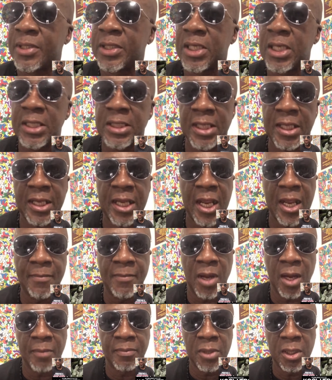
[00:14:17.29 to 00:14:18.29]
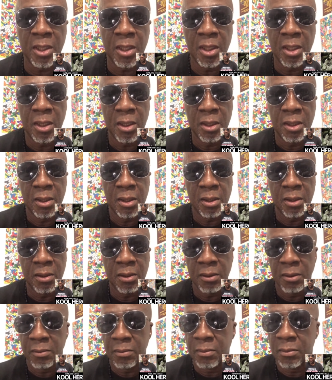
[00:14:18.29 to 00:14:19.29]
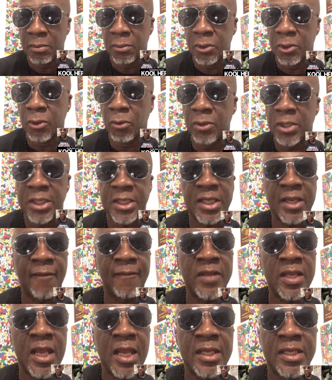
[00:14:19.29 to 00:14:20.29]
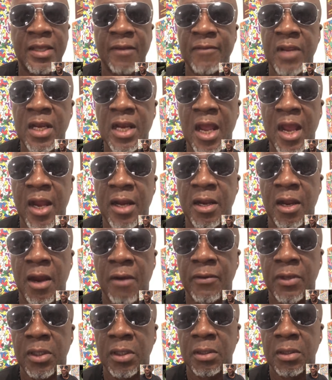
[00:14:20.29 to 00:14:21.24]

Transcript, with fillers: Cs that came up during the seventy-eight, seventy-nine era.